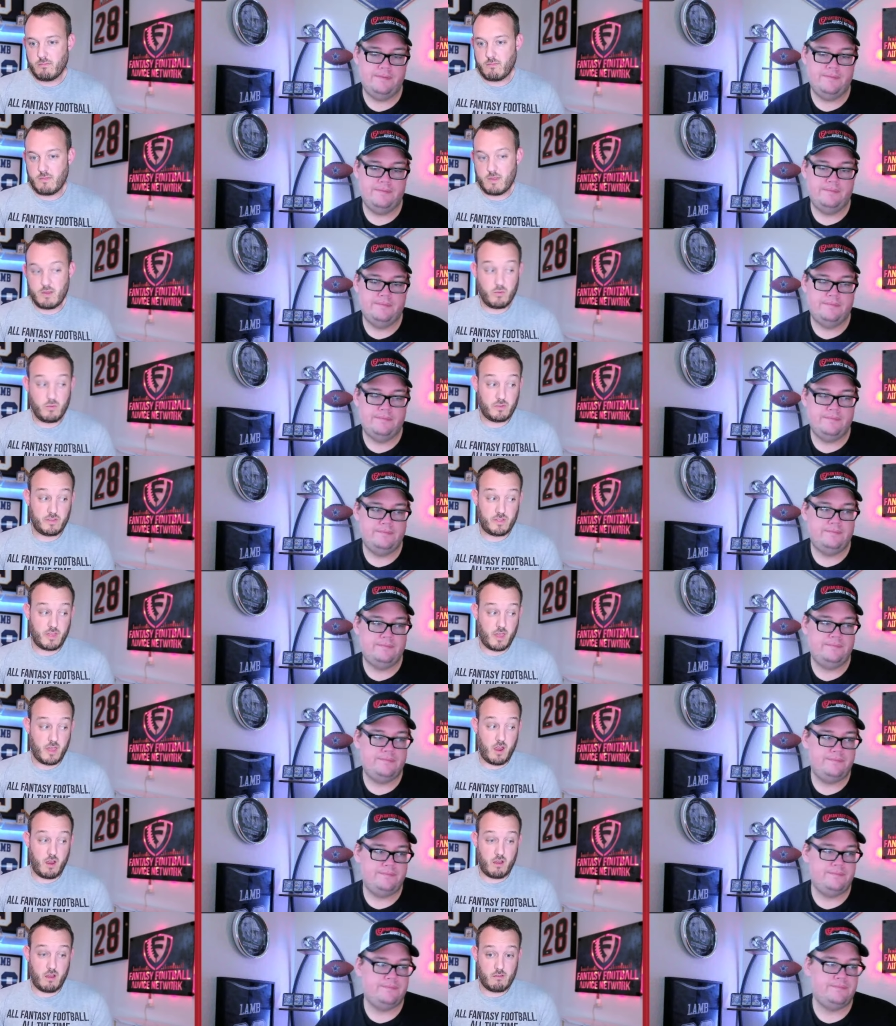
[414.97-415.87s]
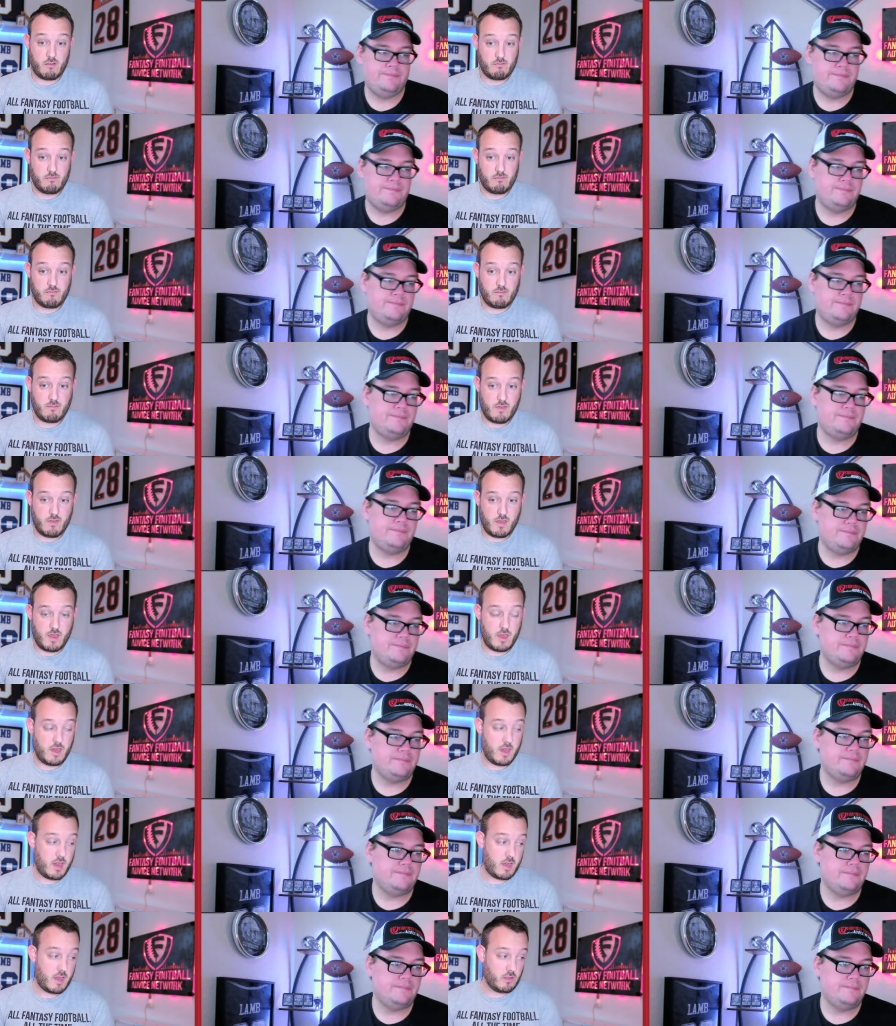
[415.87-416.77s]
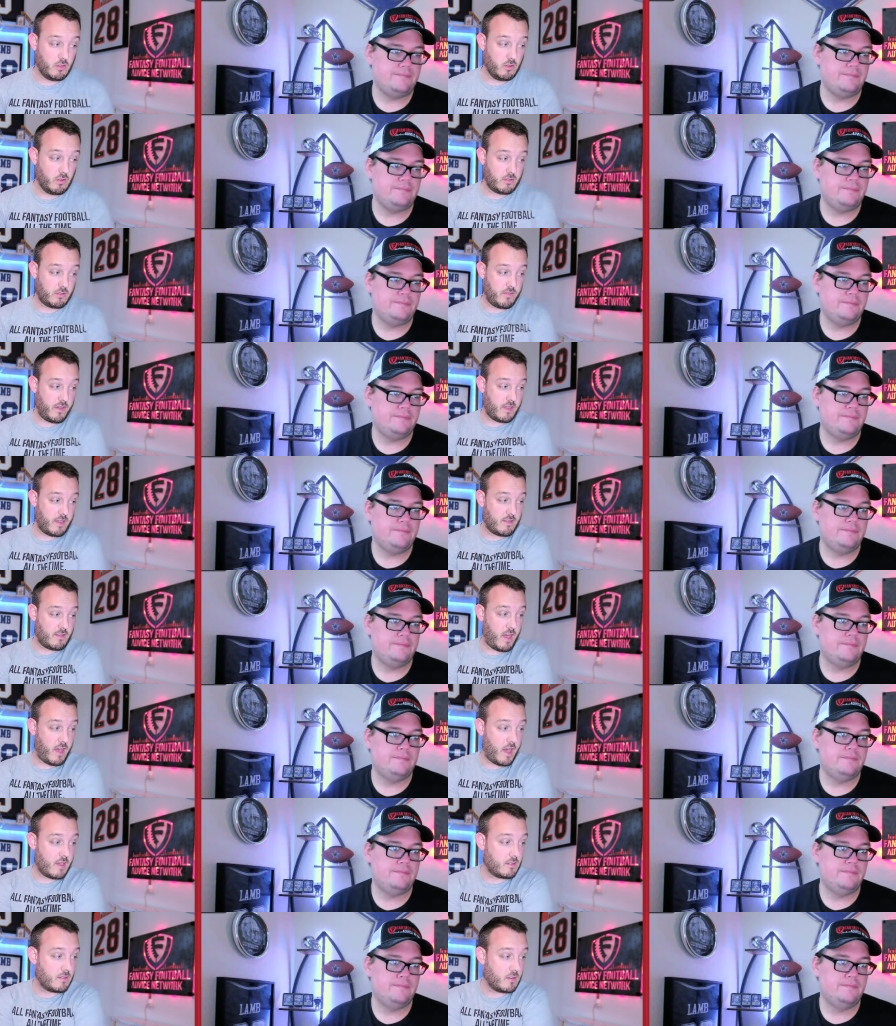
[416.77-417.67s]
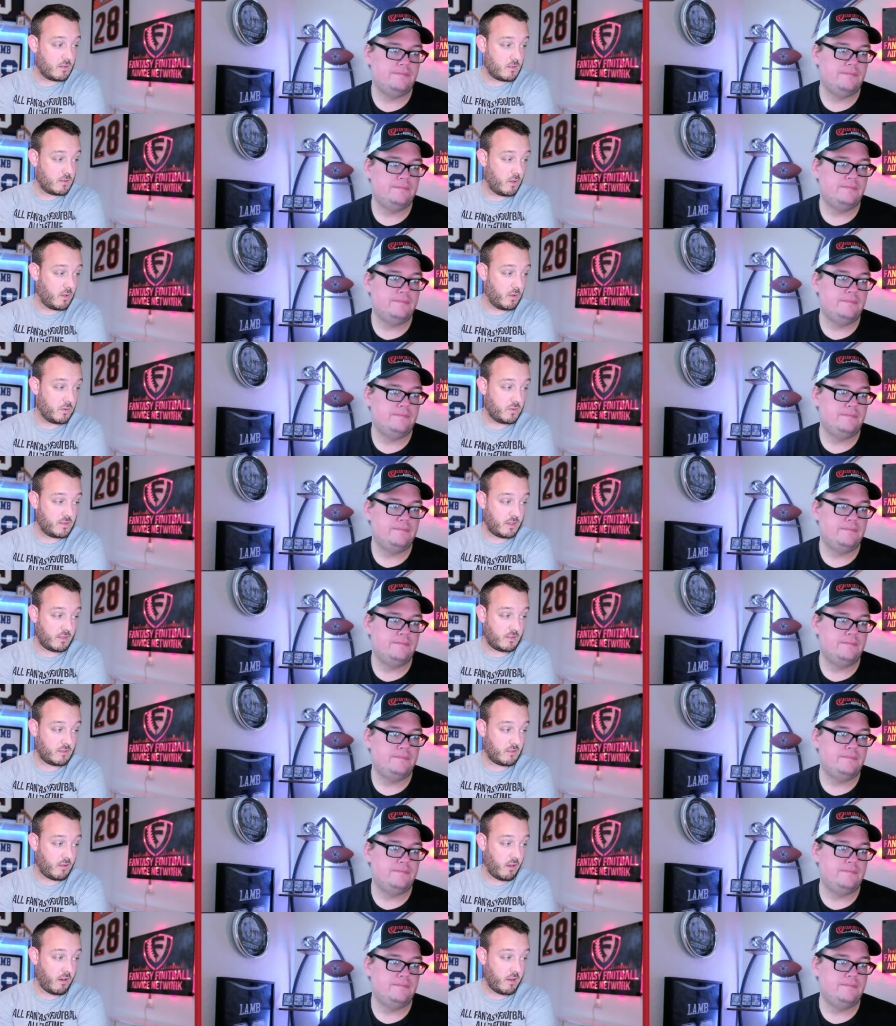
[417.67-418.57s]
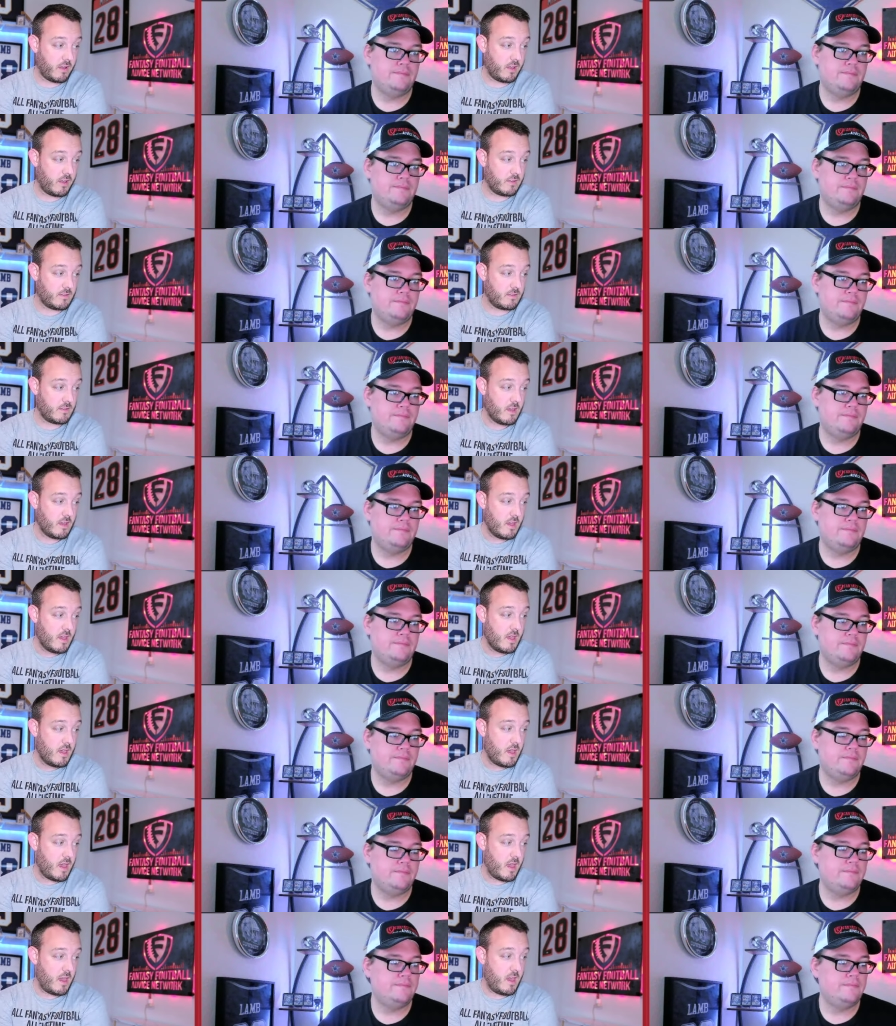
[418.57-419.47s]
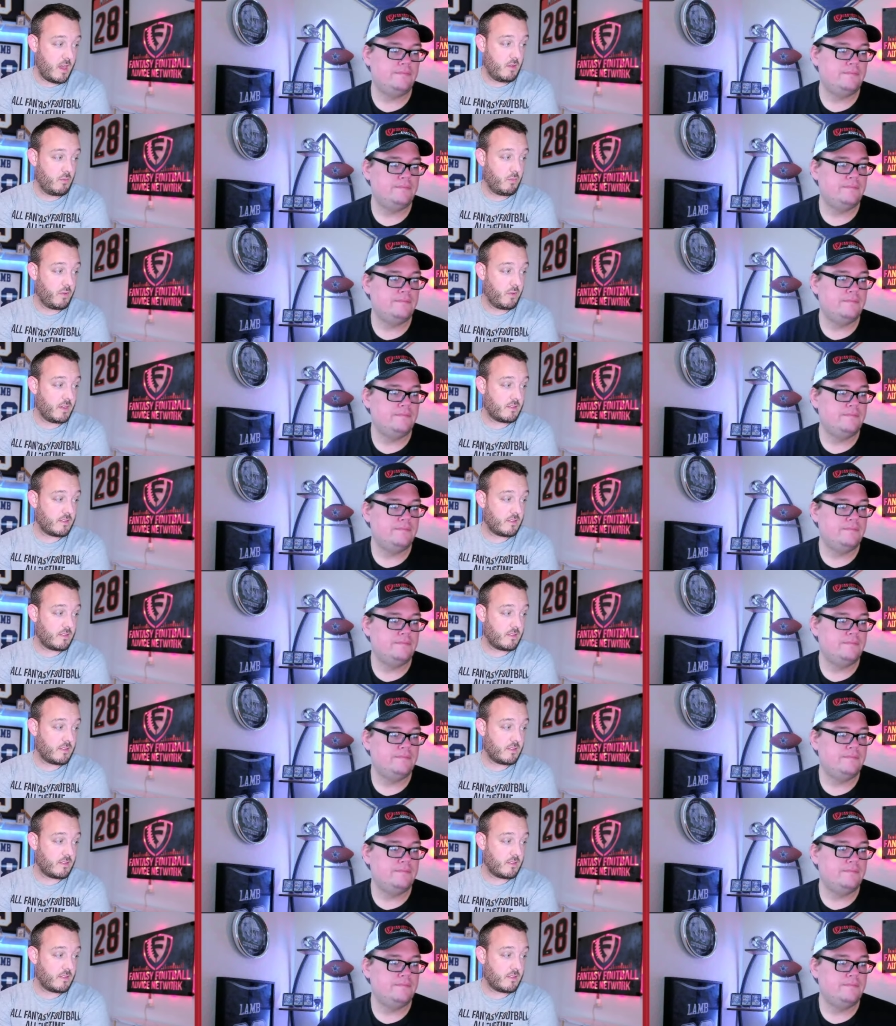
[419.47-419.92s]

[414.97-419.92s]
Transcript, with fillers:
Speaker 1: it was there it, it looked fantastic. So six targets in week